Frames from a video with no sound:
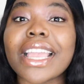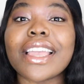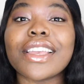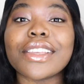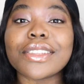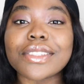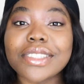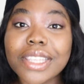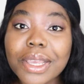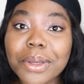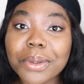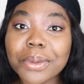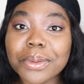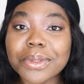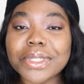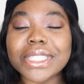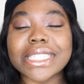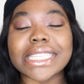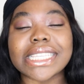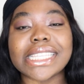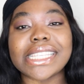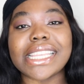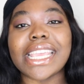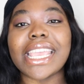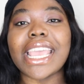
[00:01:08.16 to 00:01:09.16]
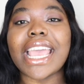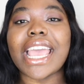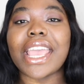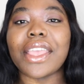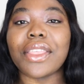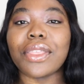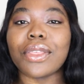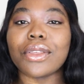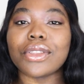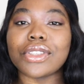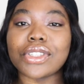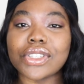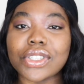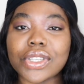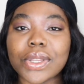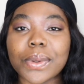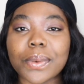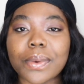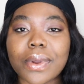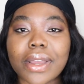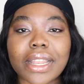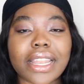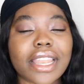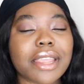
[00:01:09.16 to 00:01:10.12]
So today I thought, do you know what,